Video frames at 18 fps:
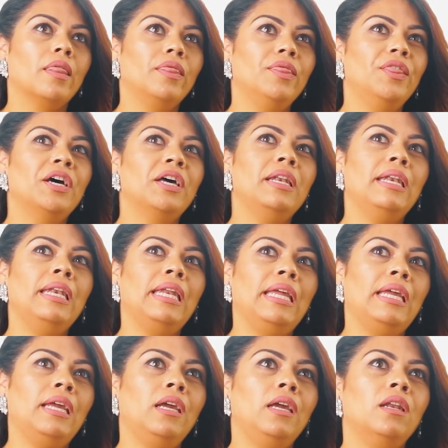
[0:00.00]
The
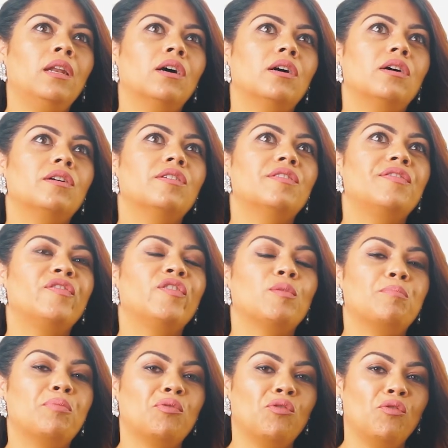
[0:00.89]
need
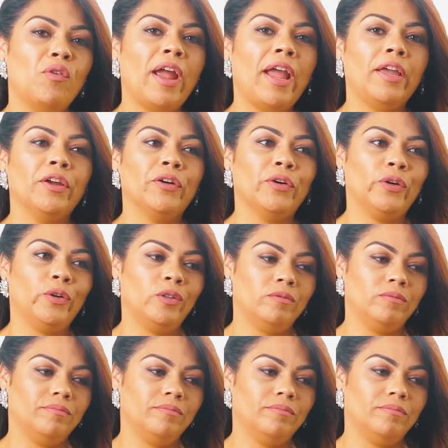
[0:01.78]
for prayer,